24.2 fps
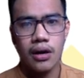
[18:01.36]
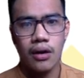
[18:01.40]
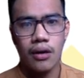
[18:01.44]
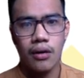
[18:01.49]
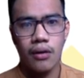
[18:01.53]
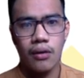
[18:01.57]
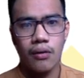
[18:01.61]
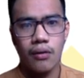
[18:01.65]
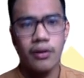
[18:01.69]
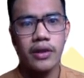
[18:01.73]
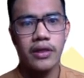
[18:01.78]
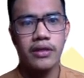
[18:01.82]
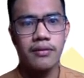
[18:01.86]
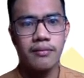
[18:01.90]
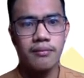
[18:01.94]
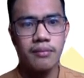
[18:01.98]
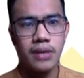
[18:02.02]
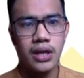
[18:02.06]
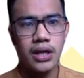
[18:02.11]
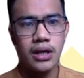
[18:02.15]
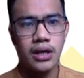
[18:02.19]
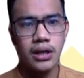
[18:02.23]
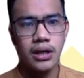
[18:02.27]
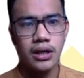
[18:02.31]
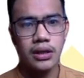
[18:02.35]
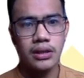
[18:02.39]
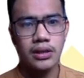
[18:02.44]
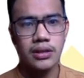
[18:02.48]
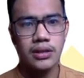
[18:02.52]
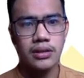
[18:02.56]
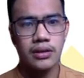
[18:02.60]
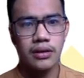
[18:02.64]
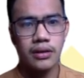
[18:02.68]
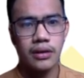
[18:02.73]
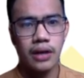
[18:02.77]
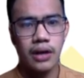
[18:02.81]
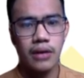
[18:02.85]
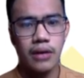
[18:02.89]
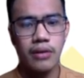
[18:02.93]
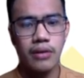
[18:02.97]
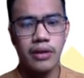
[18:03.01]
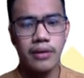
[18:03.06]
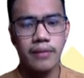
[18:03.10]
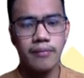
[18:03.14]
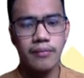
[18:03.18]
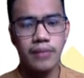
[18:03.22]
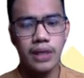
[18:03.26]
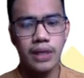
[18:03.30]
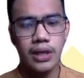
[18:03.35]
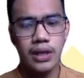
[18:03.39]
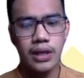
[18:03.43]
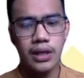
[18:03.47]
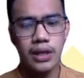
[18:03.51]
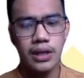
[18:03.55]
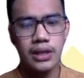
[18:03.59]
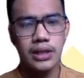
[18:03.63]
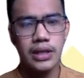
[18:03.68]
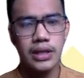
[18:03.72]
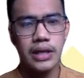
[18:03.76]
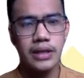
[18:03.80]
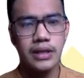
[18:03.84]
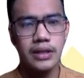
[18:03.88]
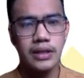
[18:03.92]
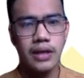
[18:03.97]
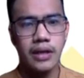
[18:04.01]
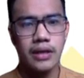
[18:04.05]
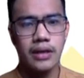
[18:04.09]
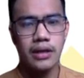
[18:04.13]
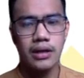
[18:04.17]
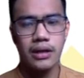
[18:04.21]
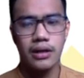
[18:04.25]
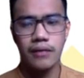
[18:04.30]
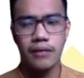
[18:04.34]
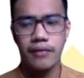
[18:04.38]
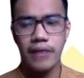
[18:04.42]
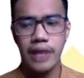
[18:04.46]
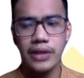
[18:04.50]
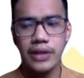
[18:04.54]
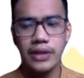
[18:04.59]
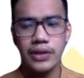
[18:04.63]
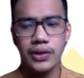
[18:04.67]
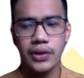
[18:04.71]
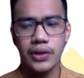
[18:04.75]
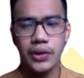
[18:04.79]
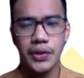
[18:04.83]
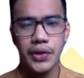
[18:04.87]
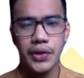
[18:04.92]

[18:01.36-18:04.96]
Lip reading: with means, okay, with the means and standard deviation